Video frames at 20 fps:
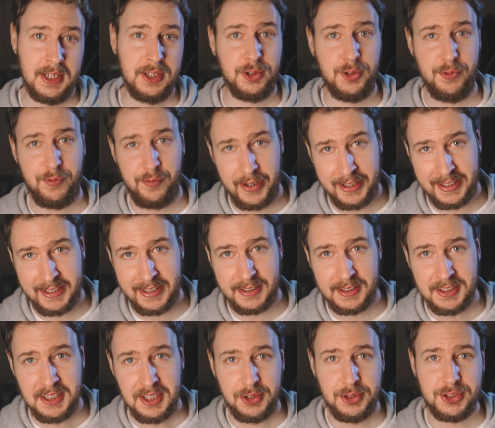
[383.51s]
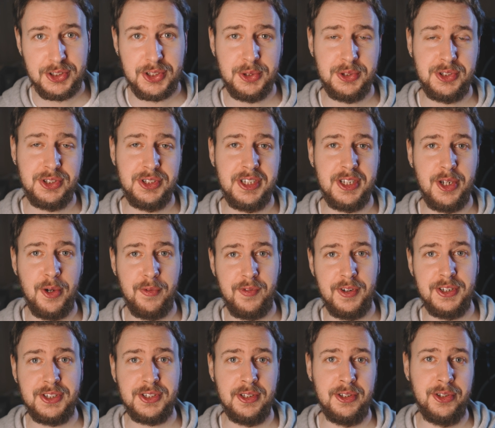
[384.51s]
To find it, just go to the
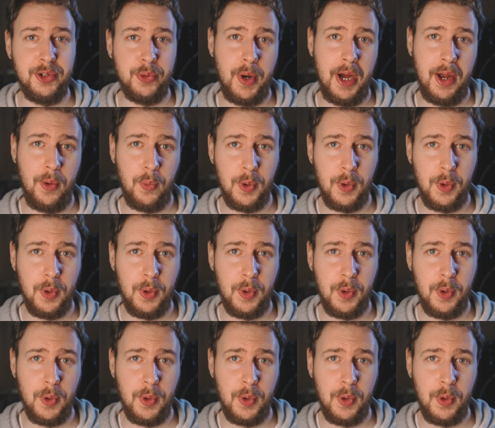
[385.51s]
official Neurai